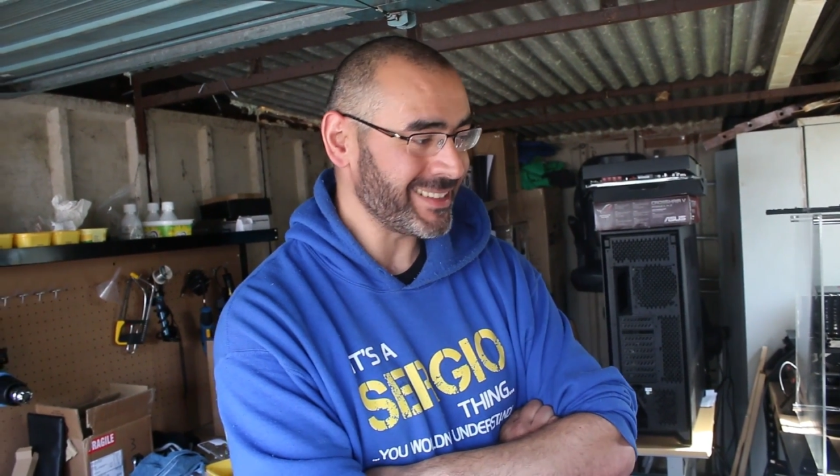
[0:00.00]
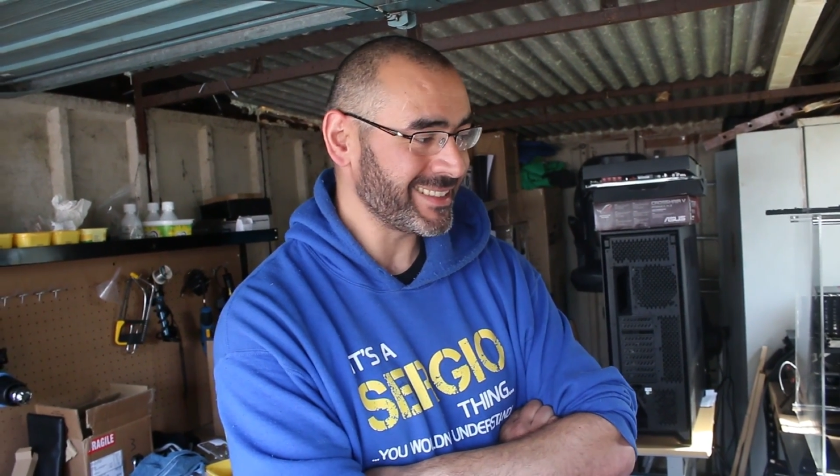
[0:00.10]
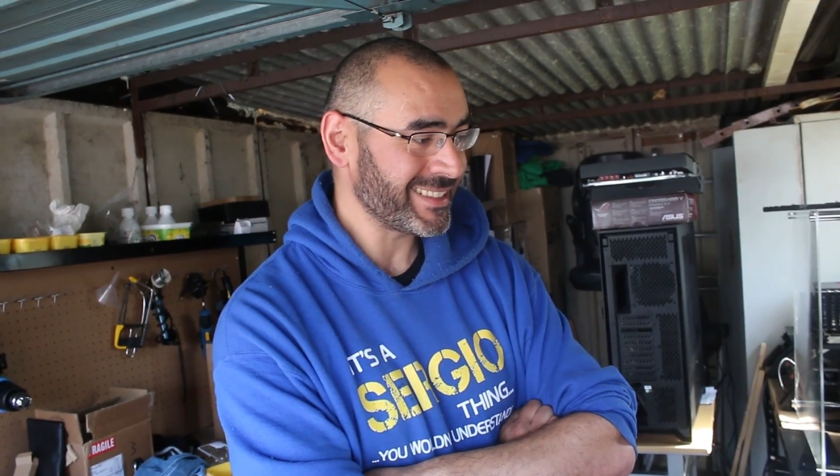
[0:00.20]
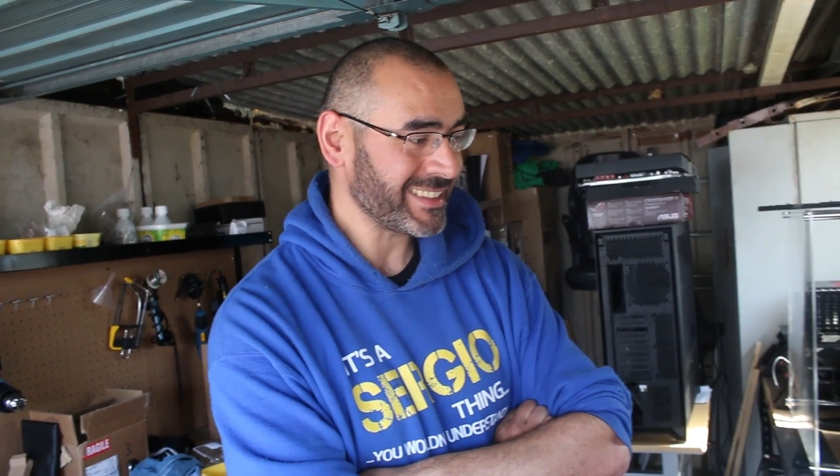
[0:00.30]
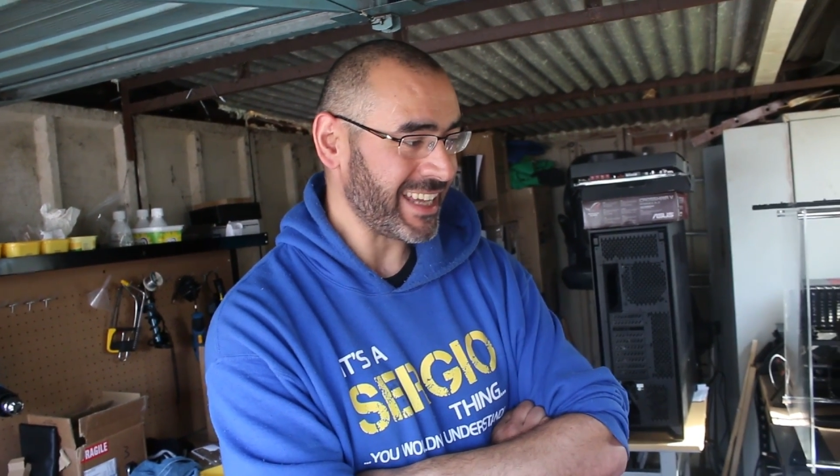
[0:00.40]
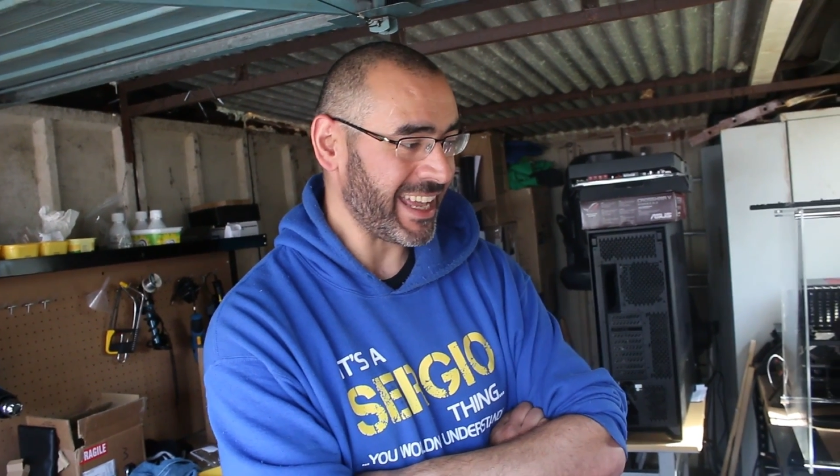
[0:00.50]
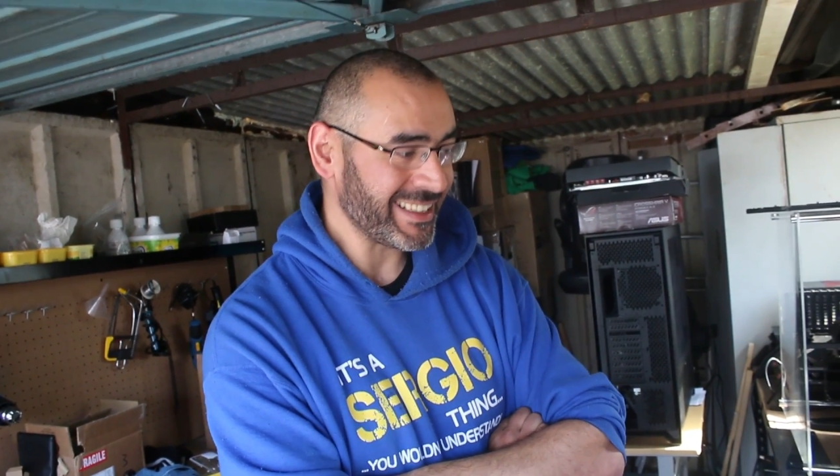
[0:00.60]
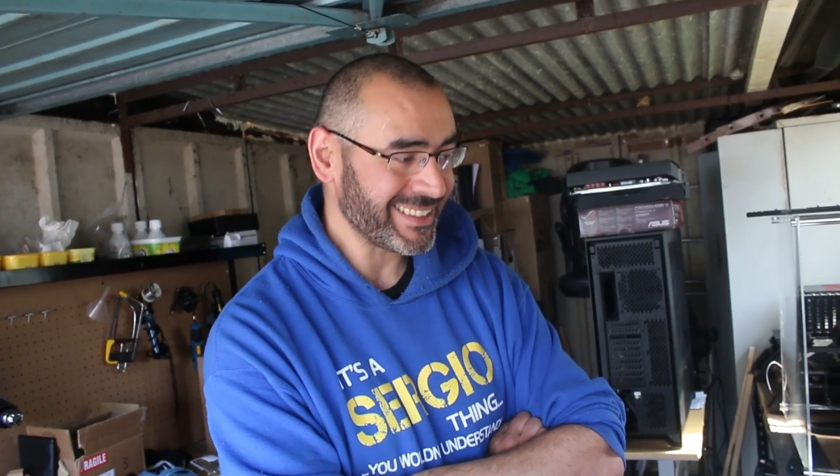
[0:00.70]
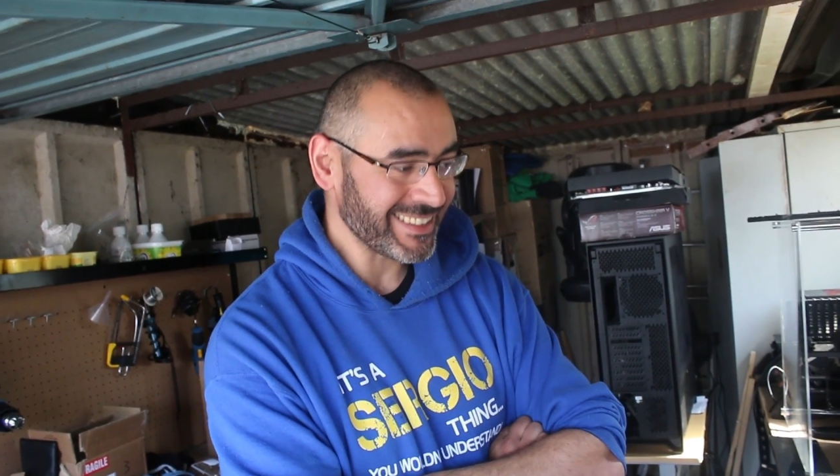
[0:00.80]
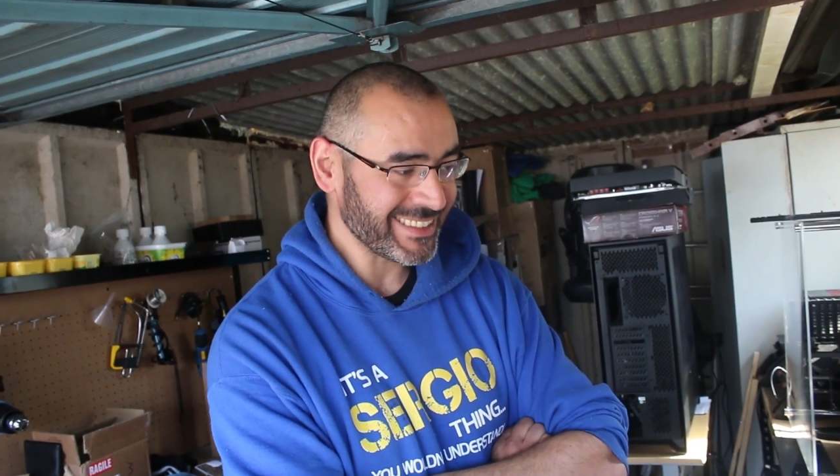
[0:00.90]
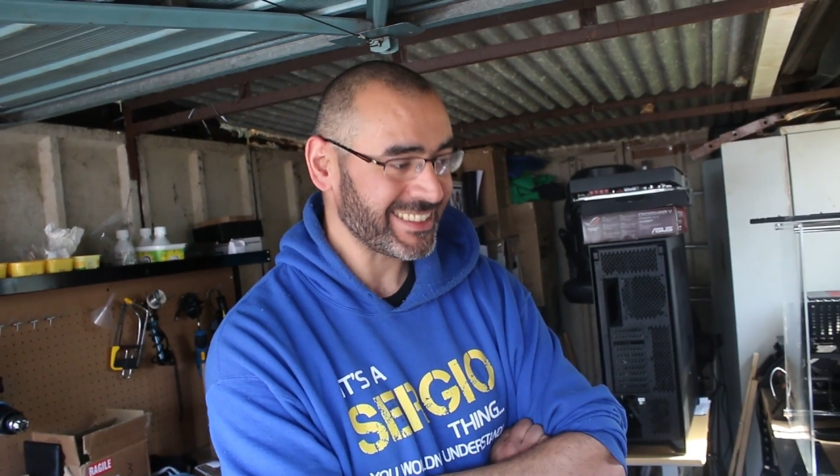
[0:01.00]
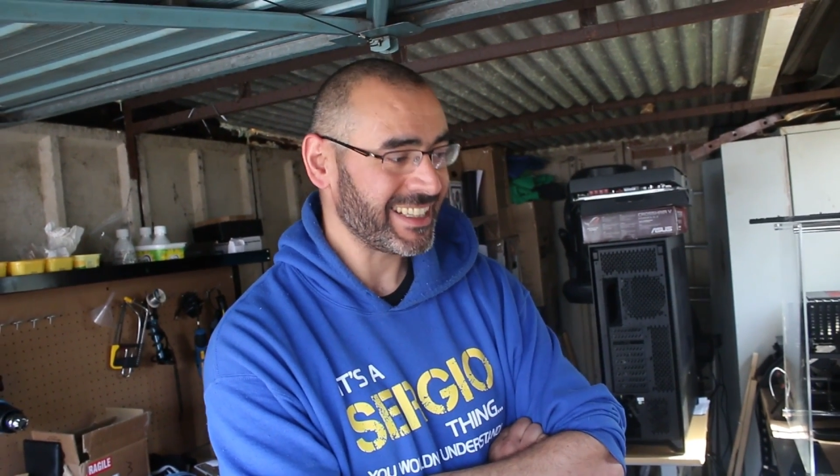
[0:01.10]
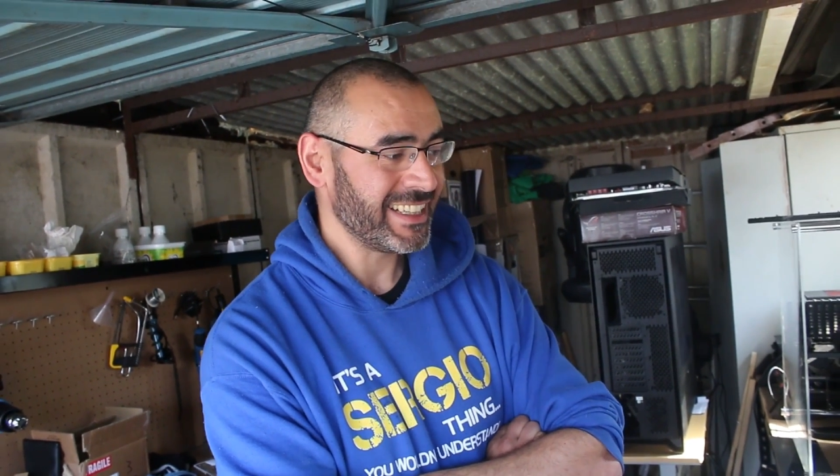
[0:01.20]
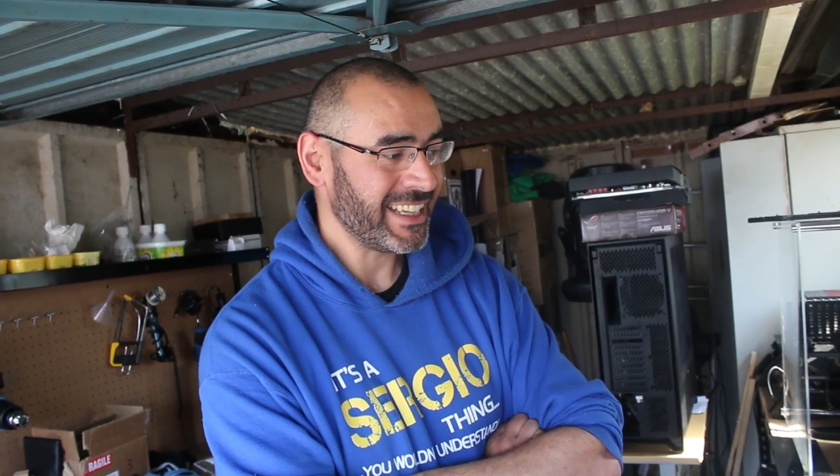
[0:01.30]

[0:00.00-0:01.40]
is Asus